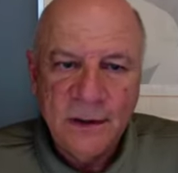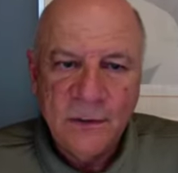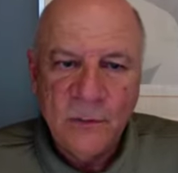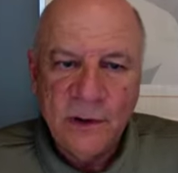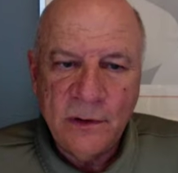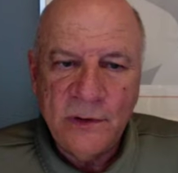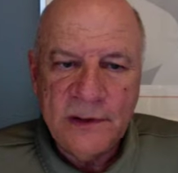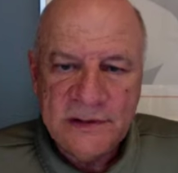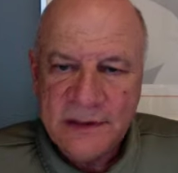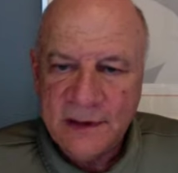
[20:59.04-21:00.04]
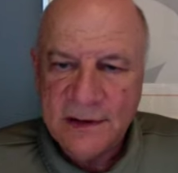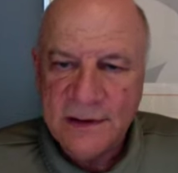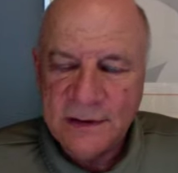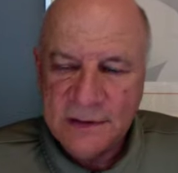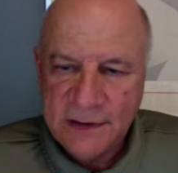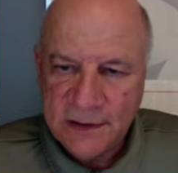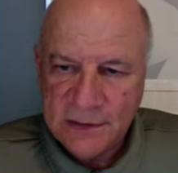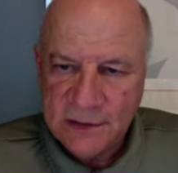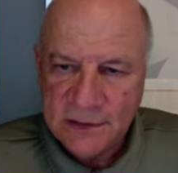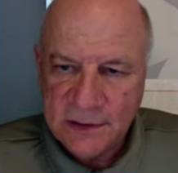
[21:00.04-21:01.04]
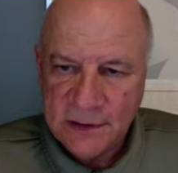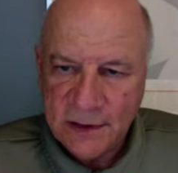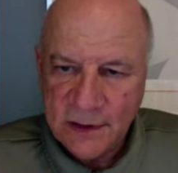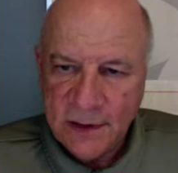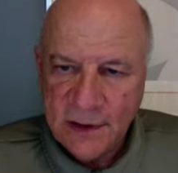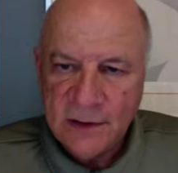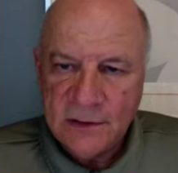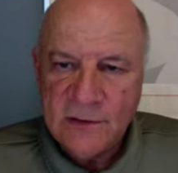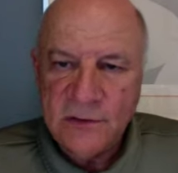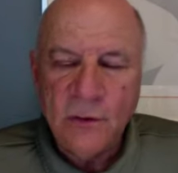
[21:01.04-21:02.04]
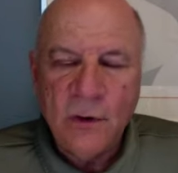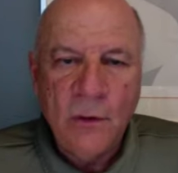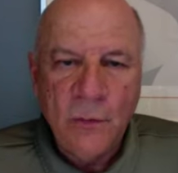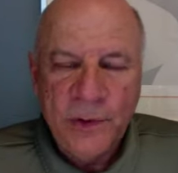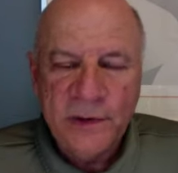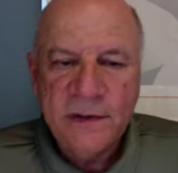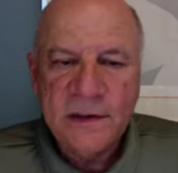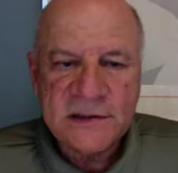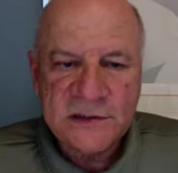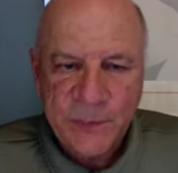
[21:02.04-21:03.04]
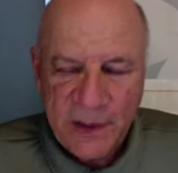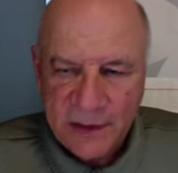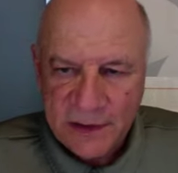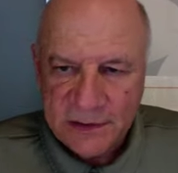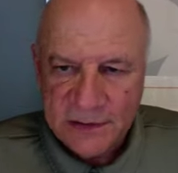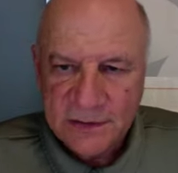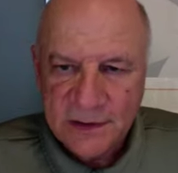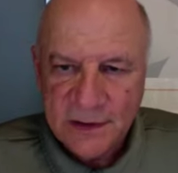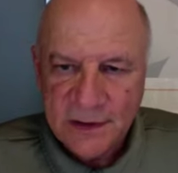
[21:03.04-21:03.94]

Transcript: where we set an intention to open the space